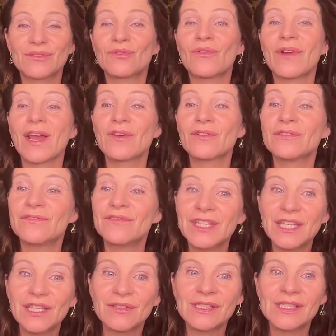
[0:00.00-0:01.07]
to record
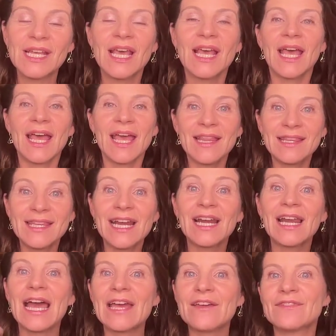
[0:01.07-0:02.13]
videos, and her
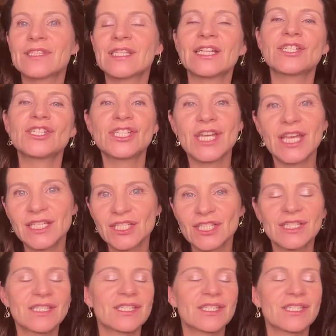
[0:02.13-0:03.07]
life started changing.